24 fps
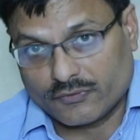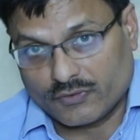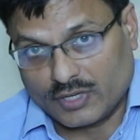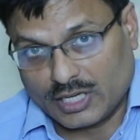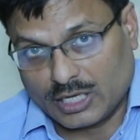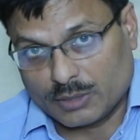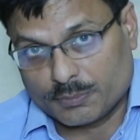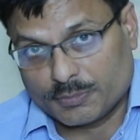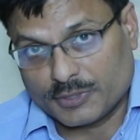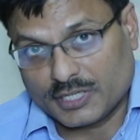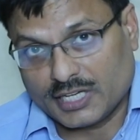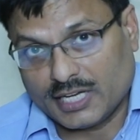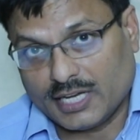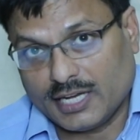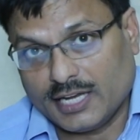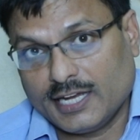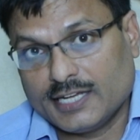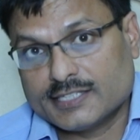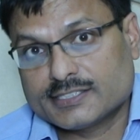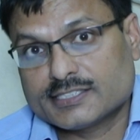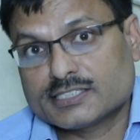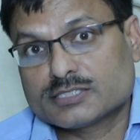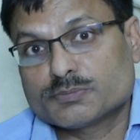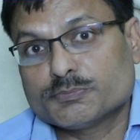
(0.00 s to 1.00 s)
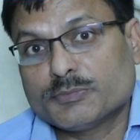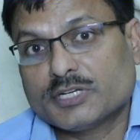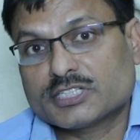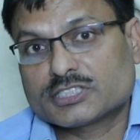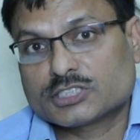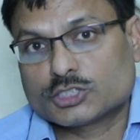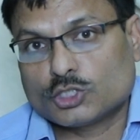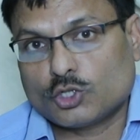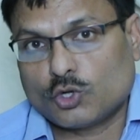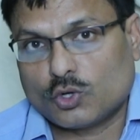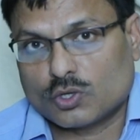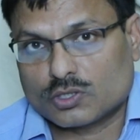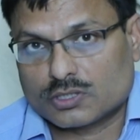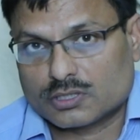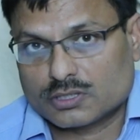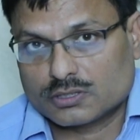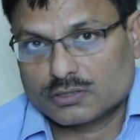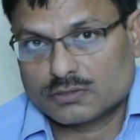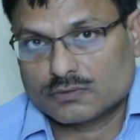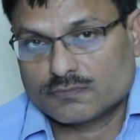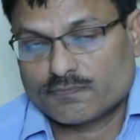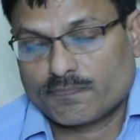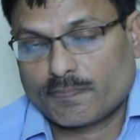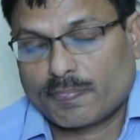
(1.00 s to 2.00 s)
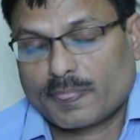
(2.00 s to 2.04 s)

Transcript: age is mature,